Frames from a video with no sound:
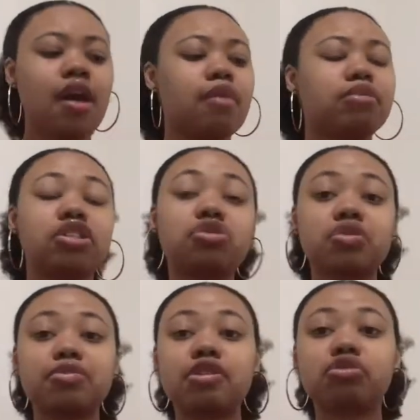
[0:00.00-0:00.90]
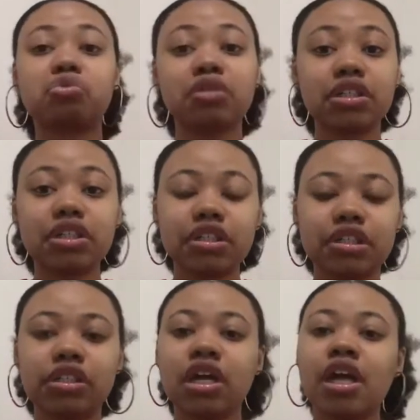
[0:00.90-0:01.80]
But this one smells really good,
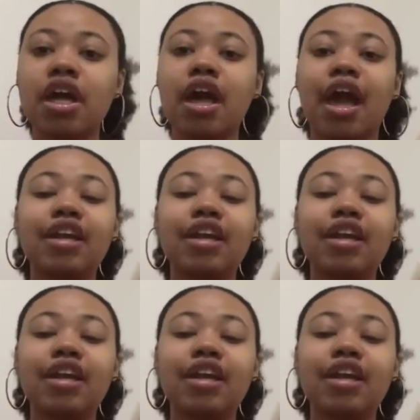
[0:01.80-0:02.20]
and